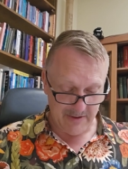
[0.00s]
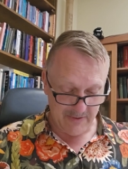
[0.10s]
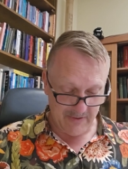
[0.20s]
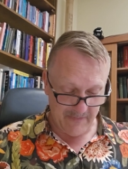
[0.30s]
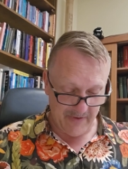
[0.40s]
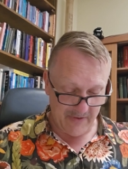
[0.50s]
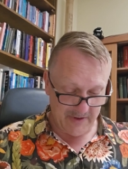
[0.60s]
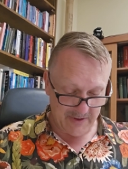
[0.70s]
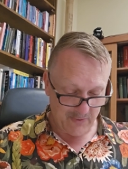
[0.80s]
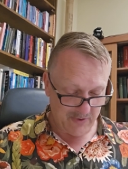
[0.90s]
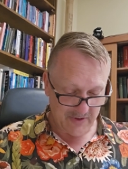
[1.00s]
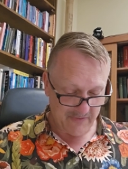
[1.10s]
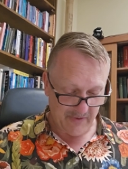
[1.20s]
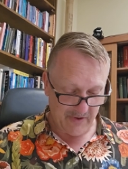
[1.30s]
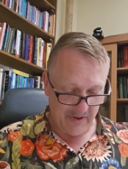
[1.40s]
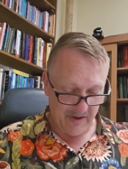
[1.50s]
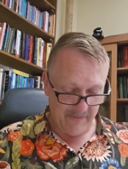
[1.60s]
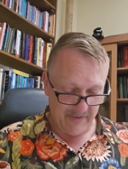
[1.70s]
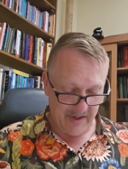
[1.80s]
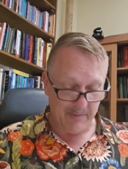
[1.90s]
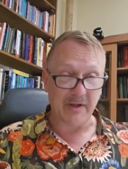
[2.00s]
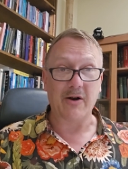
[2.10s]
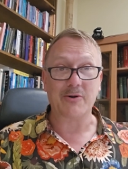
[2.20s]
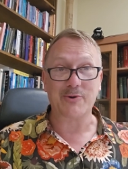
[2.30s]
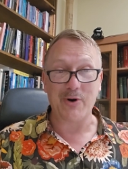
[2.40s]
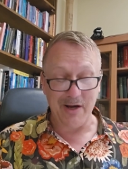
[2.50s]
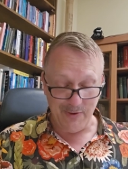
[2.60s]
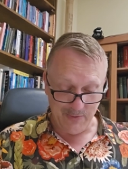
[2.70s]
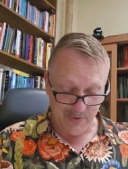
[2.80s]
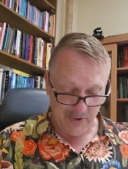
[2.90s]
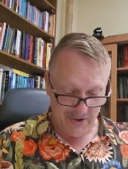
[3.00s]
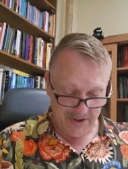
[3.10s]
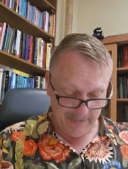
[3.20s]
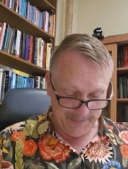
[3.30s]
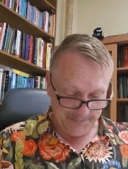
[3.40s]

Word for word: to the very source of our life, namely our triune God.